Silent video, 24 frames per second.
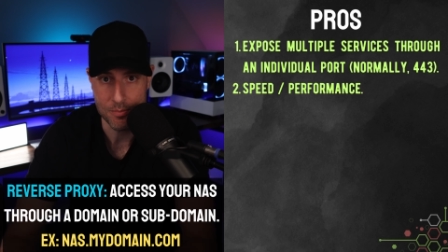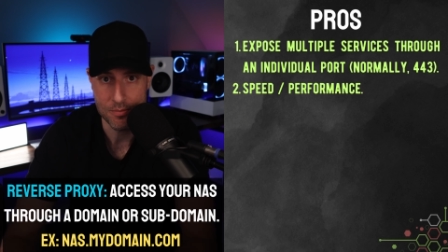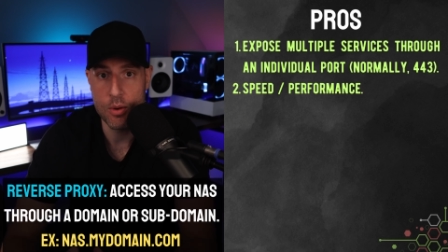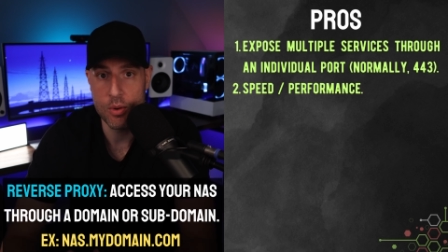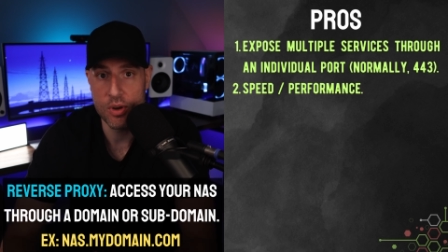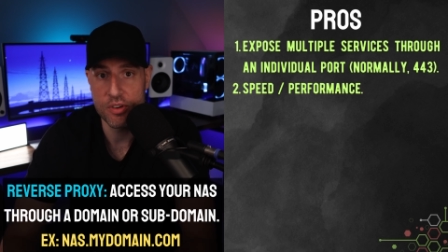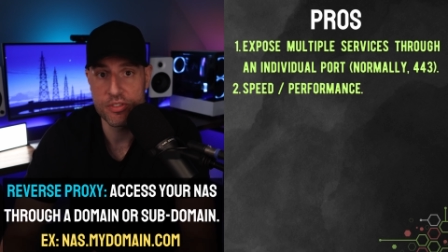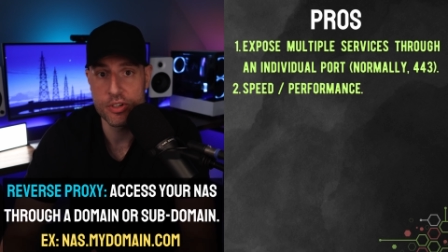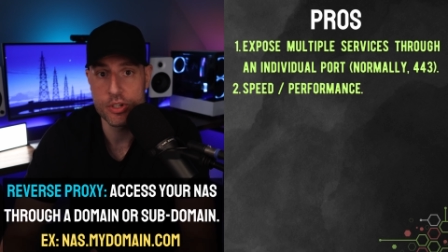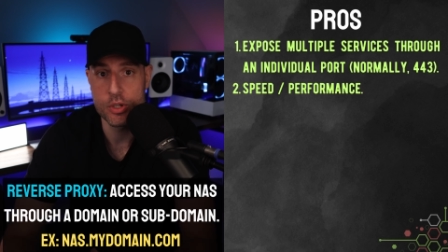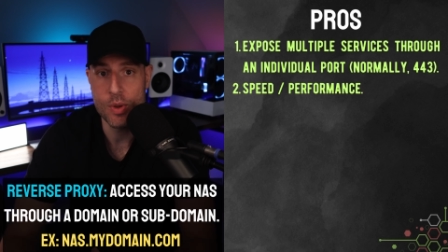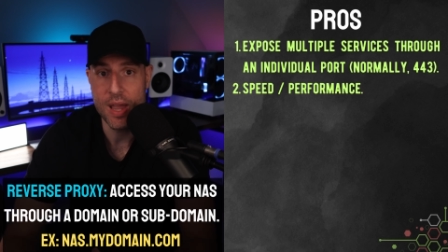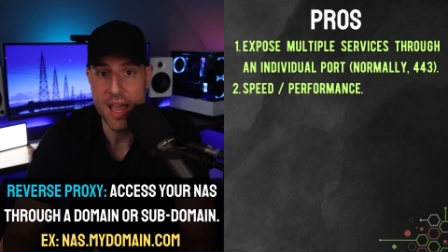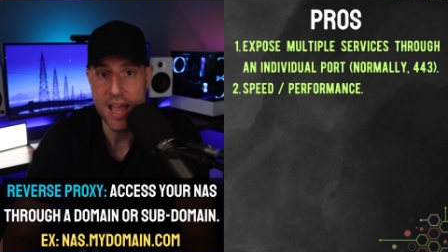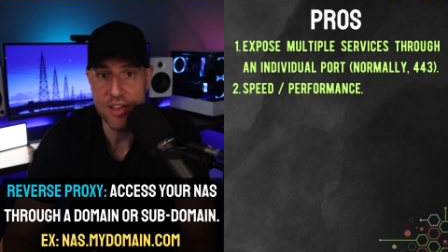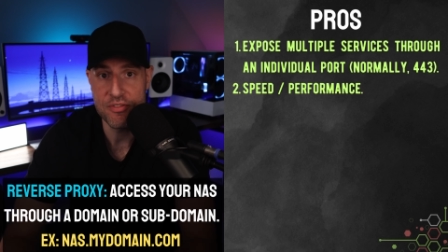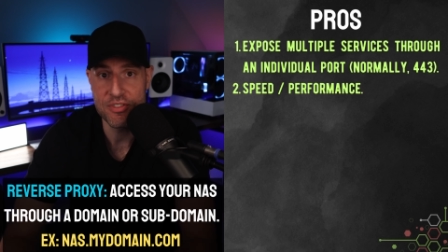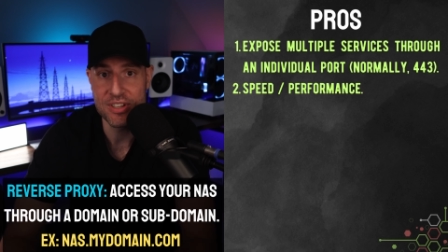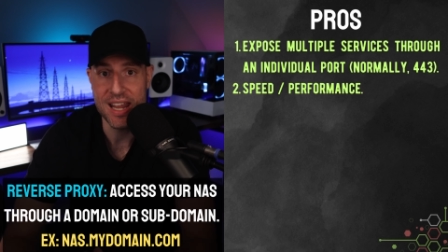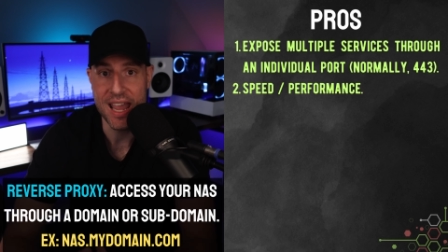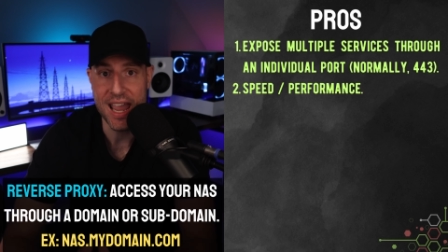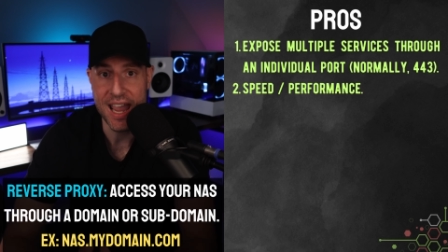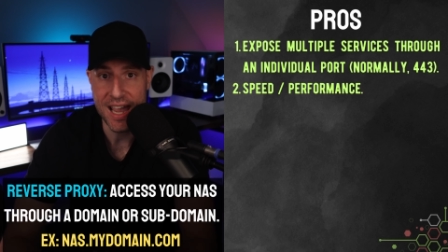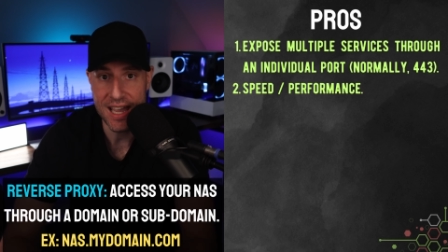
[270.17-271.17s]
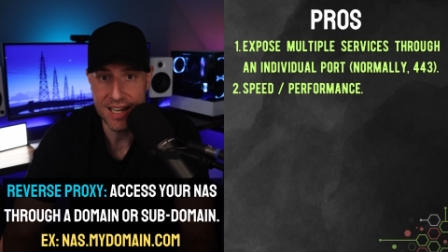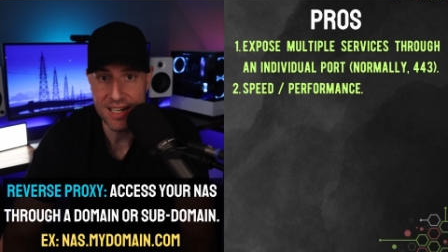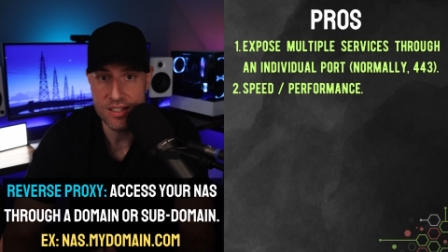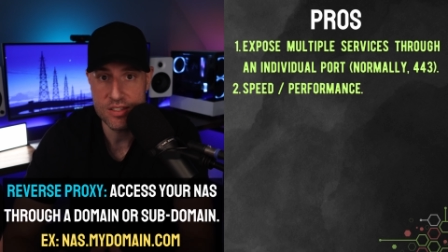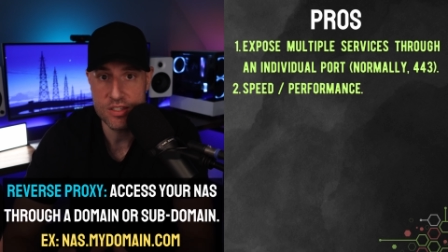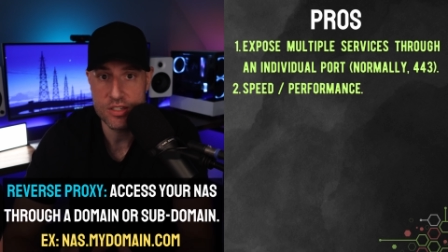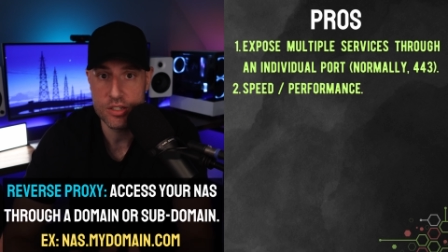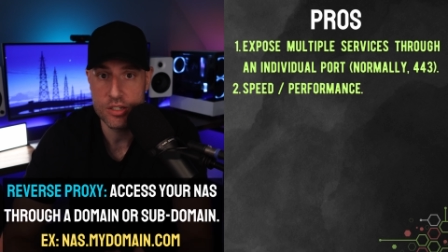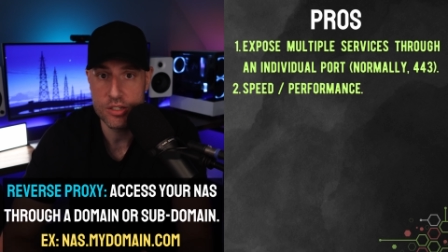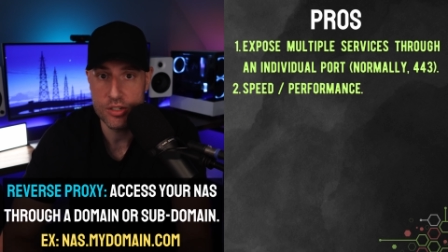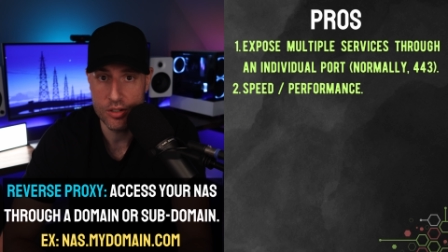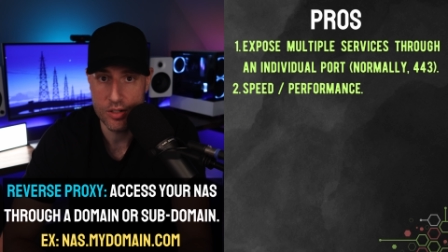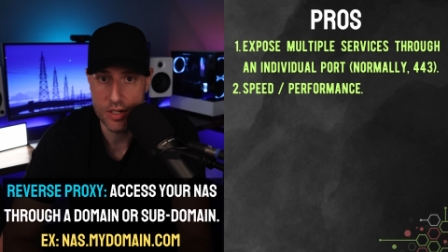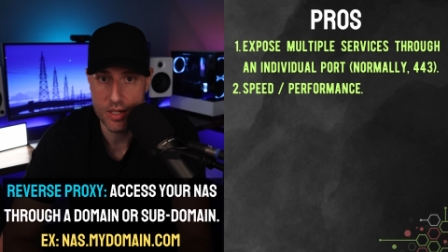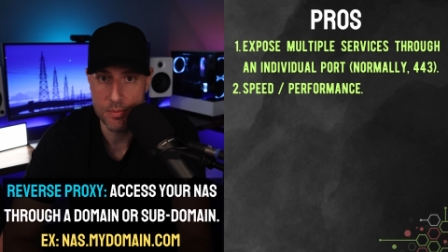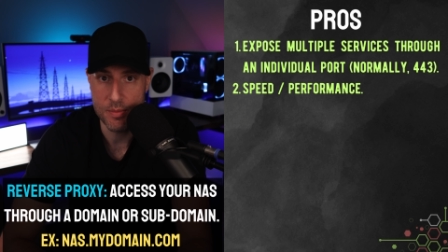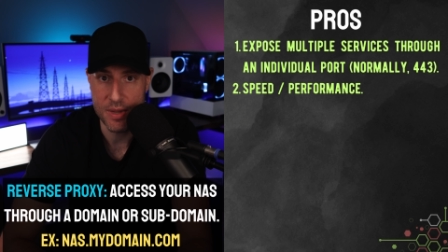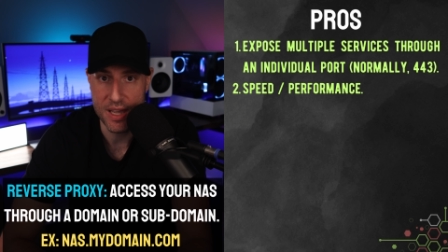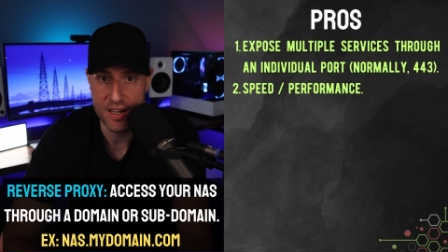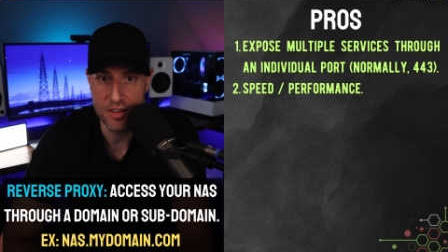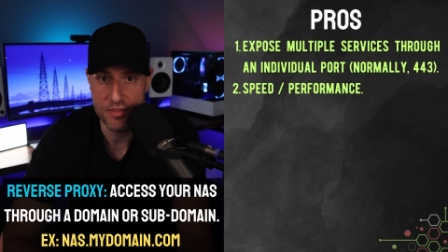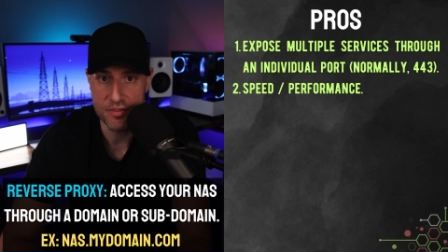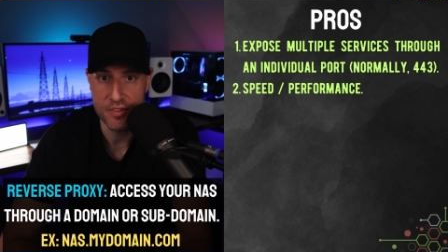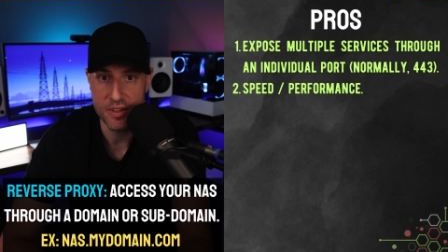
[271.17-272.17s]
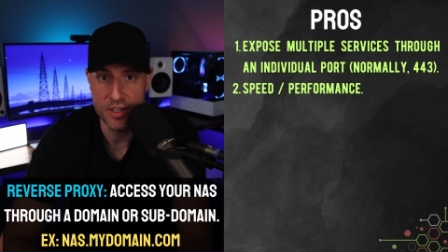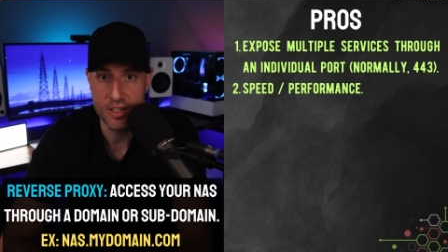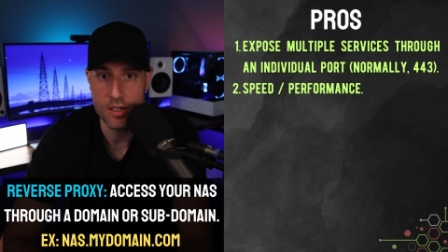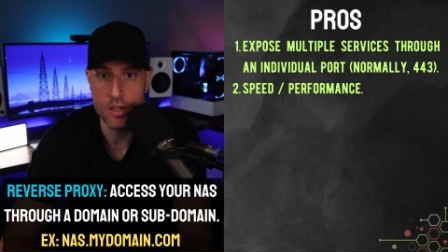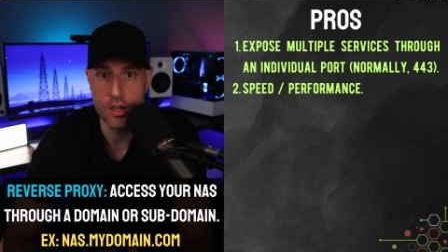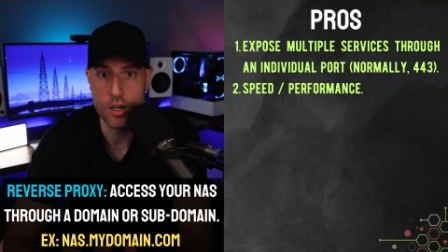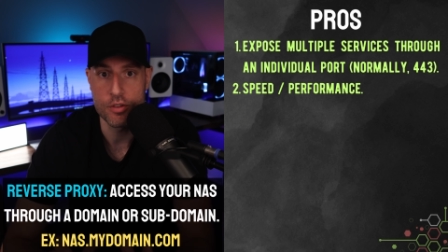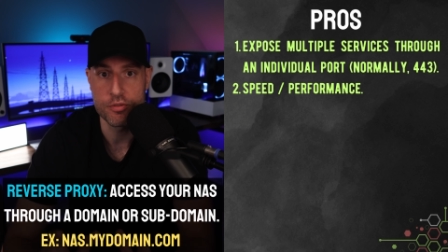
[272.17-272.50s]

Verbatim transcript: However, you have an added security benefit